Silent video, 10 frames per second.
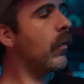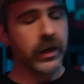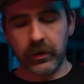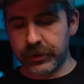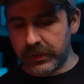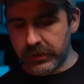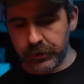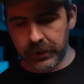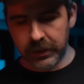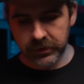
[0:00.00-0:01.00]
Oh wait, no, she has
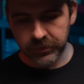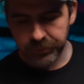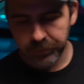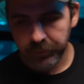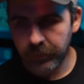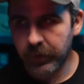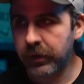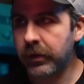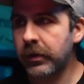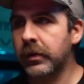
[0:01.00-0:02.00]
2 shots.
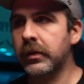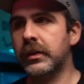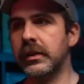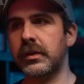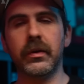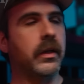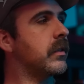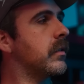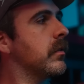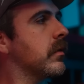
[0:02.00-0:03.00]
She has 2
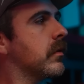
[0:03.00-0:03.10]
guns.